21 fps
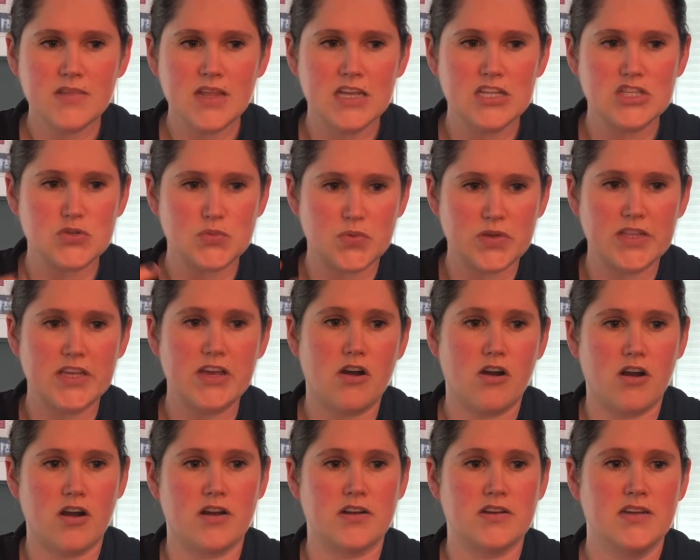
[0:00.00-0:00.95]
it's really
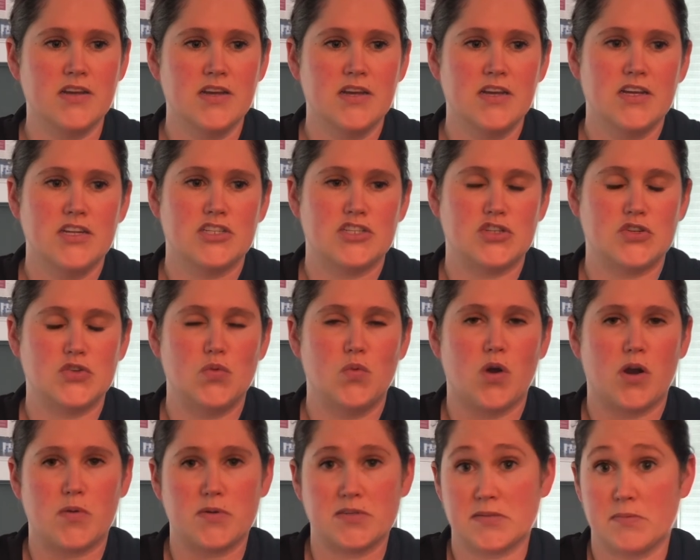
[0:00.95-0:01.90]
hard to
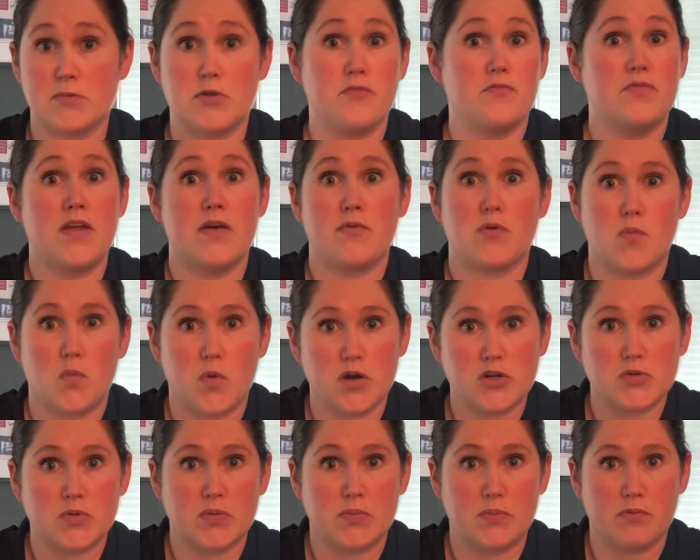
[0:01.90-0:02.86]
work with someone you've never
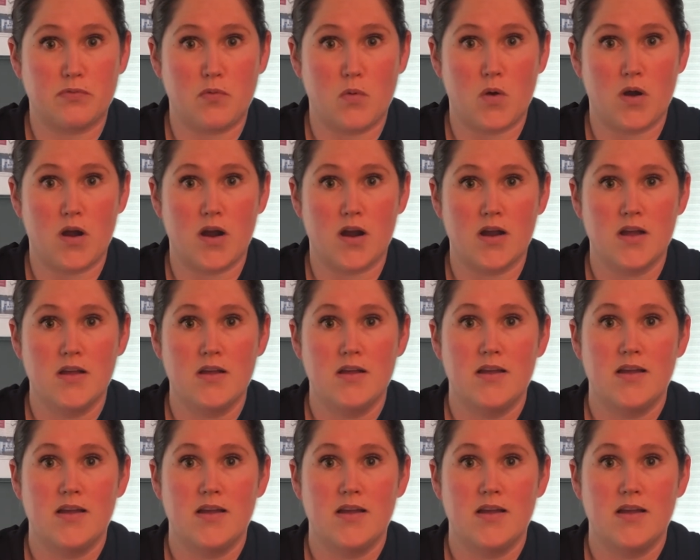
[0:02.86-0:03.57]
worked with before